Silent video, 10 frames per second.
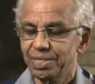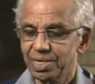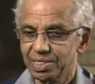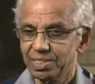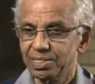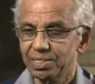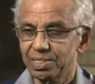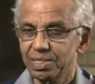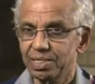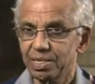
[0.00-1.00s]
Yes,
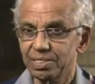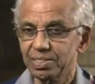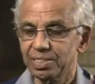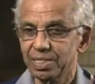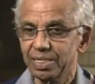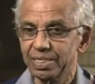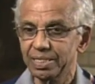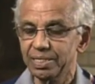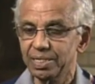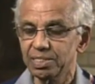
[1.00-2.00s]
he does.
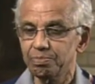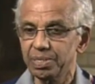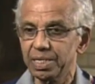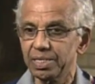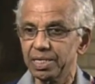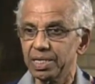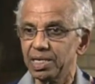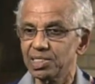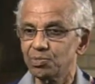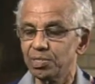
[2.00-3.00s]
And there's a particular
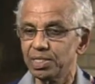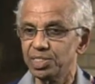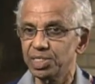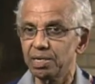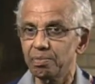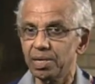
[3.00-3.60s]
case with a GM